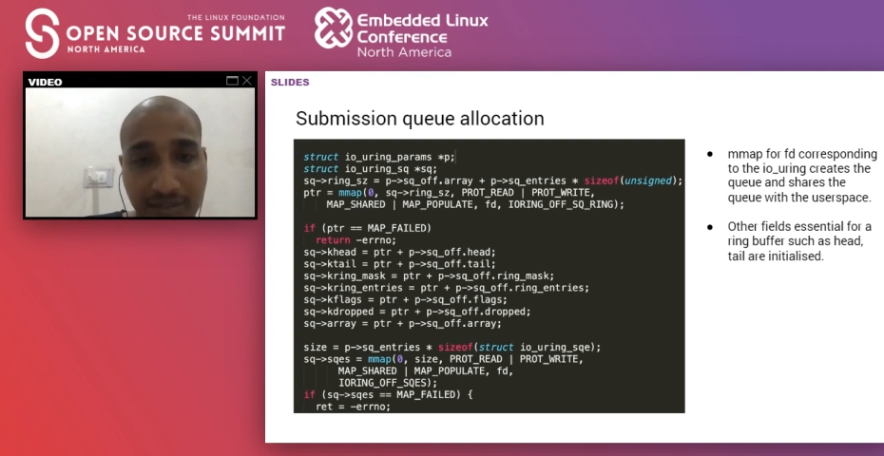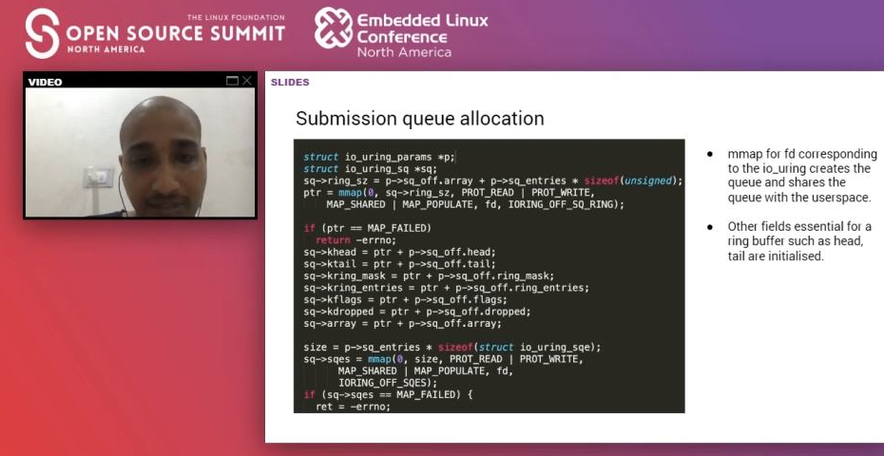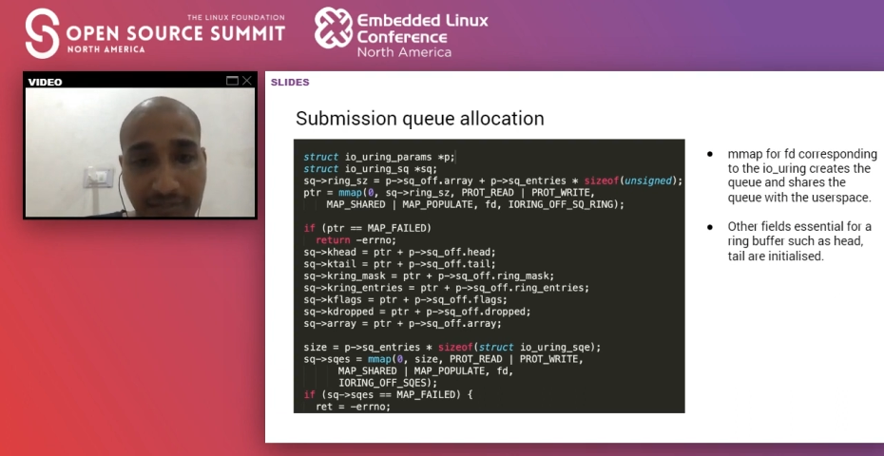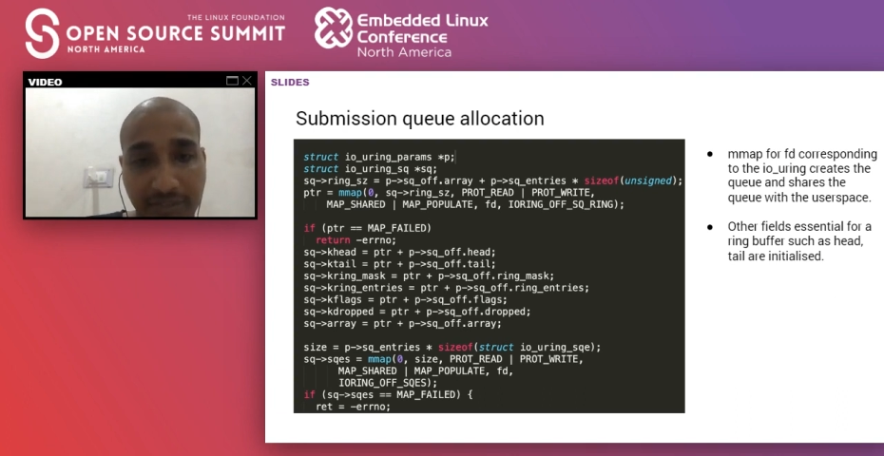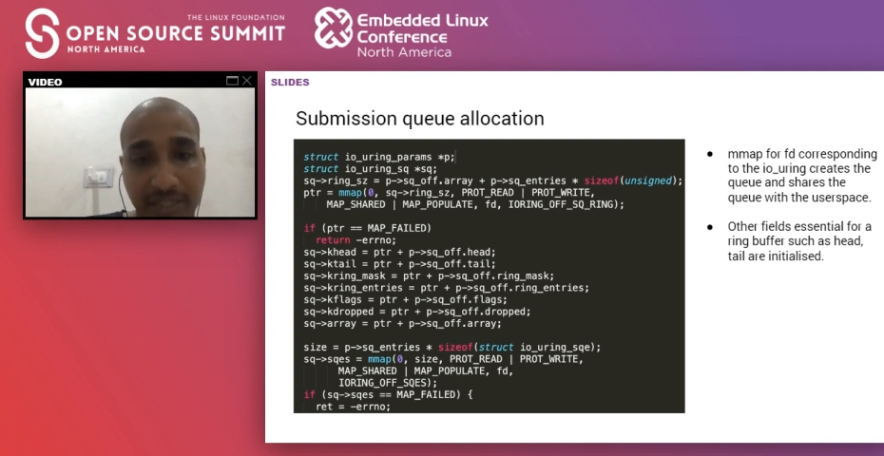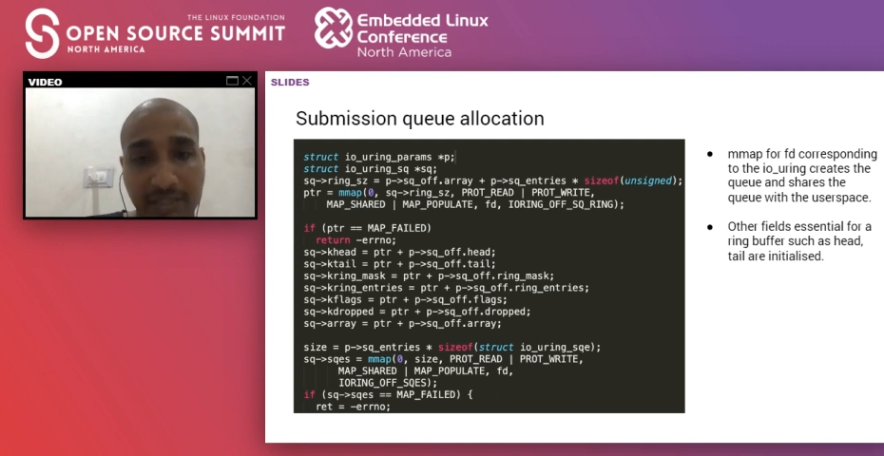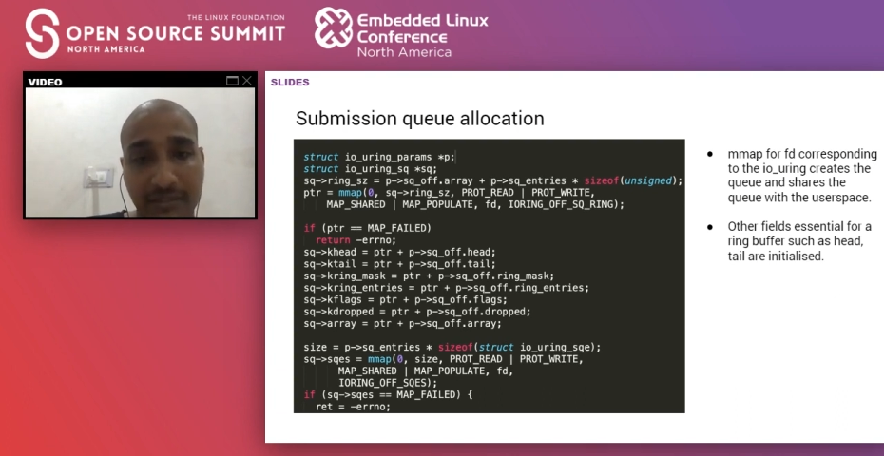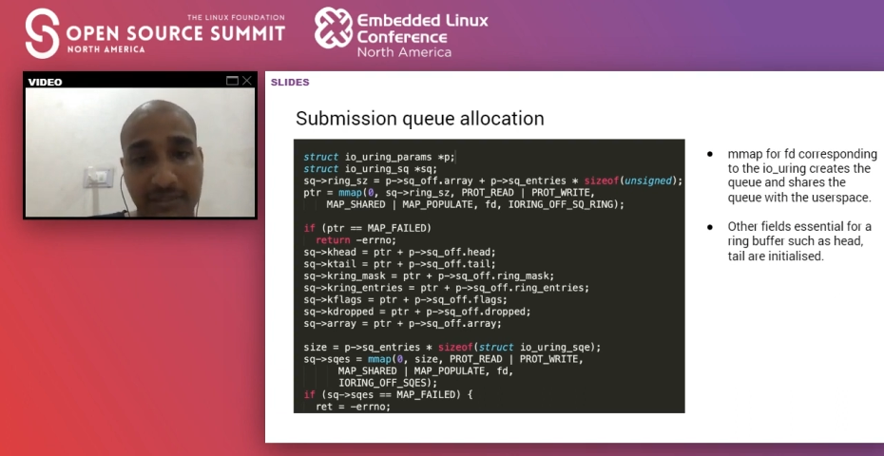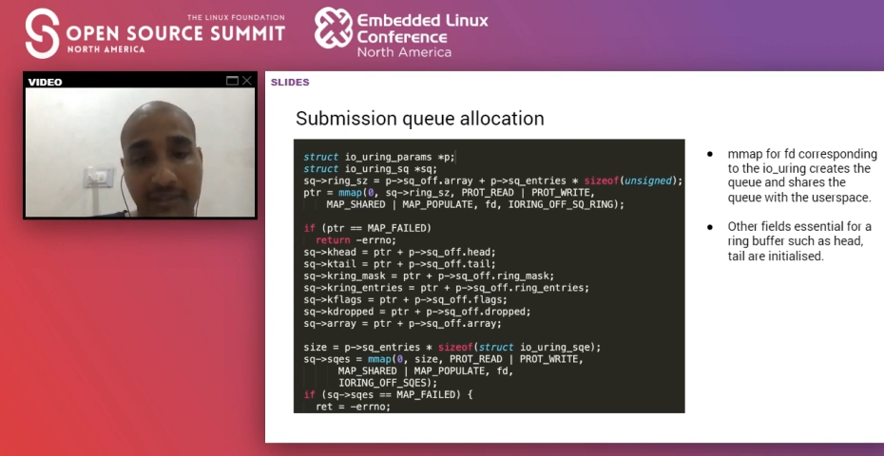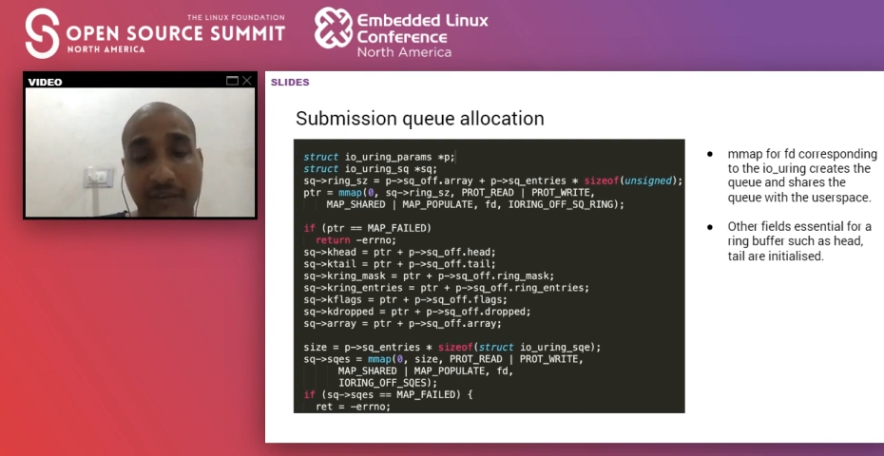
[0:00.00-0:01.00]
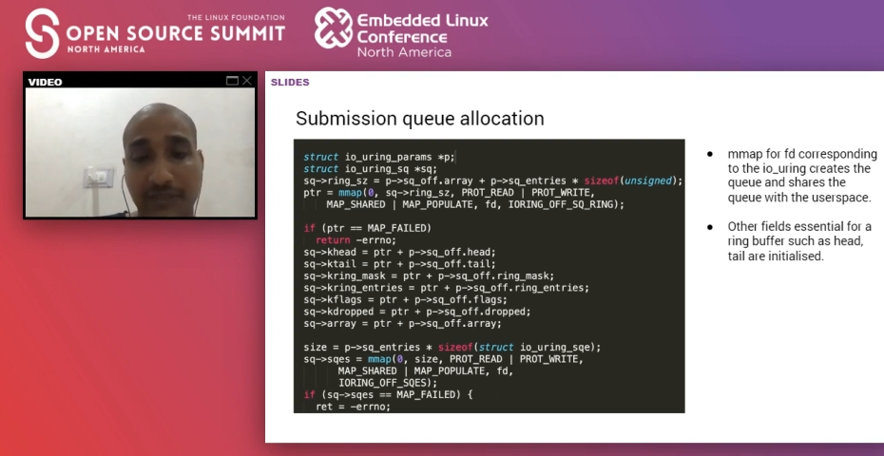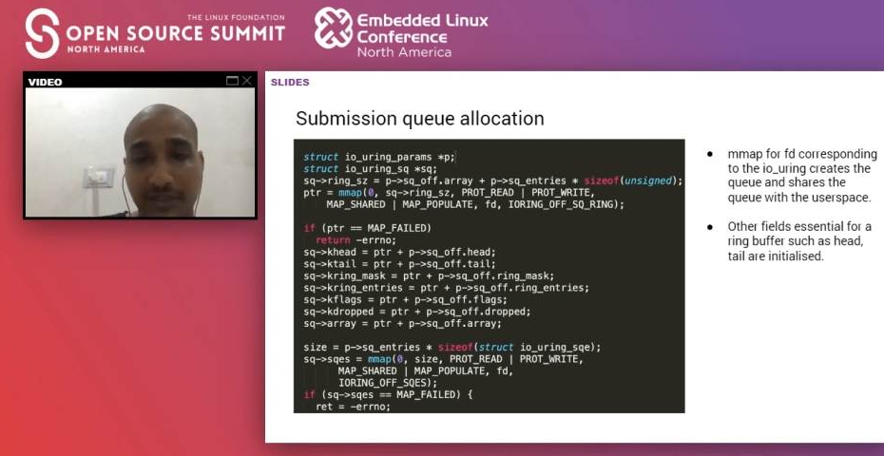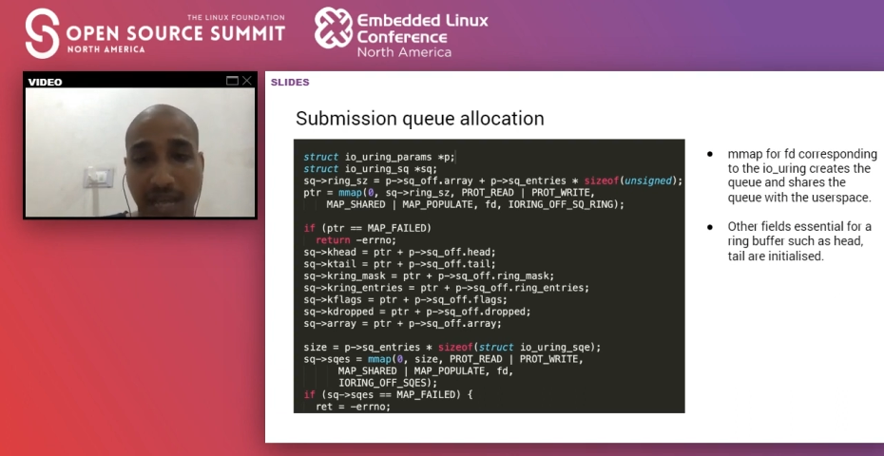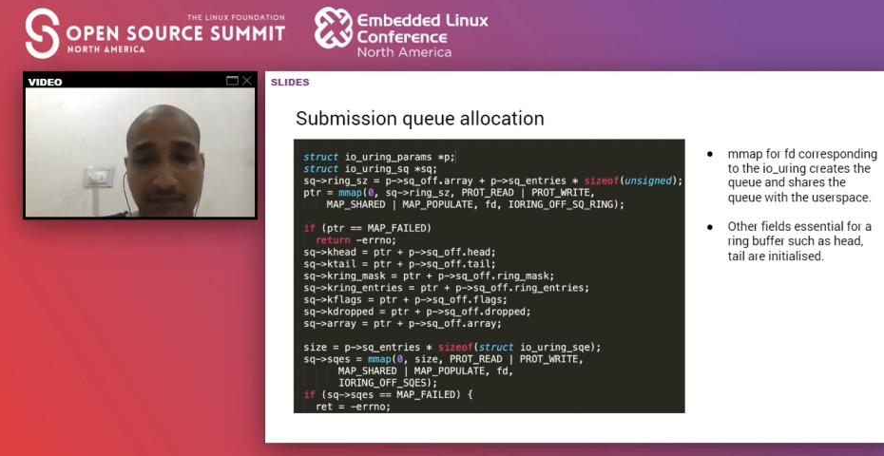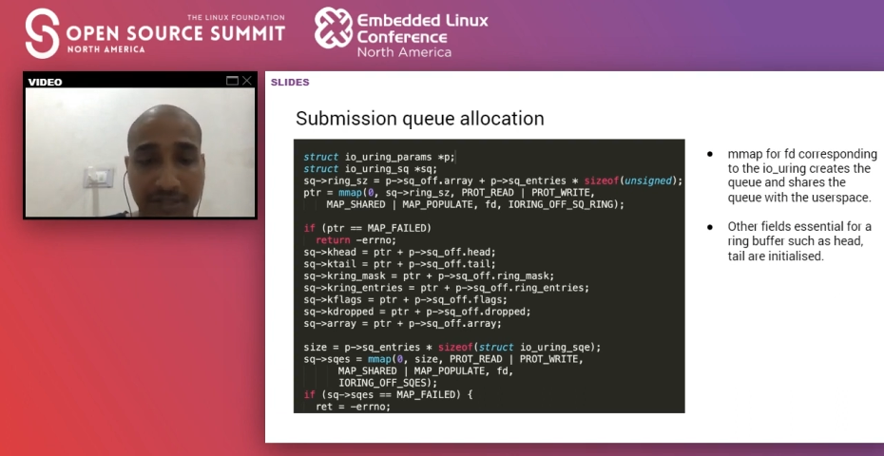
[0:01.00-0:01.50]
uh, we are uh, after
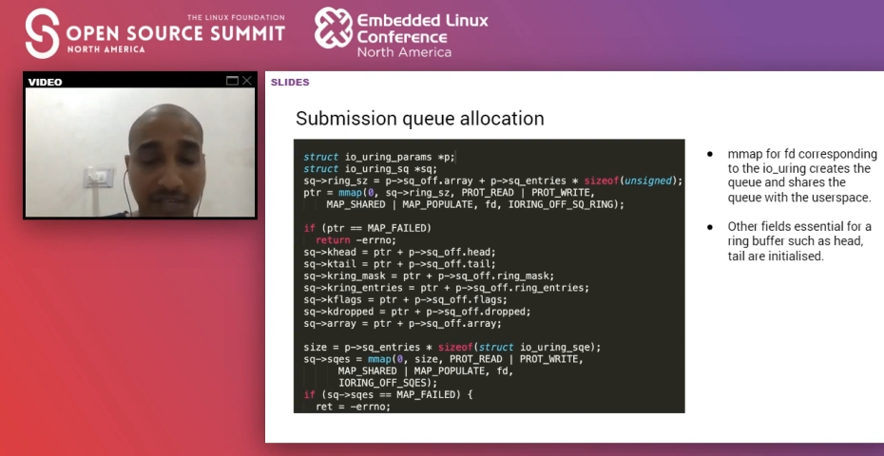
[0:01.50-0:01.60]
having